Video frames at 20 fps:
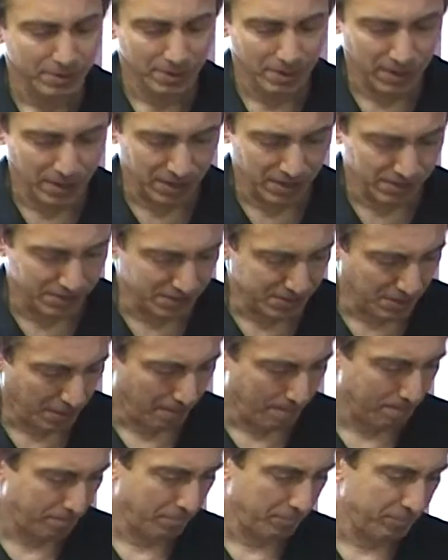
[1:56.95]
But not
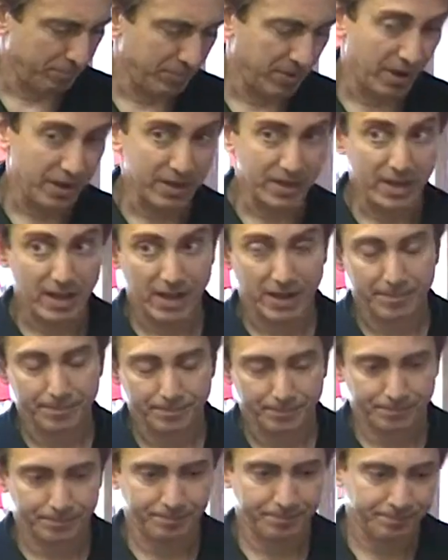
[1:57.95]
us. Not
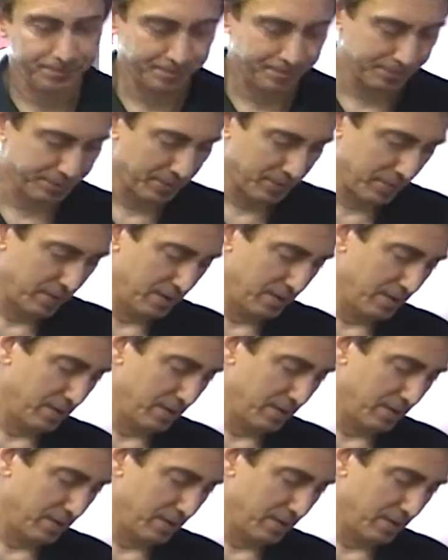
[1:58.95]
yet. Not yet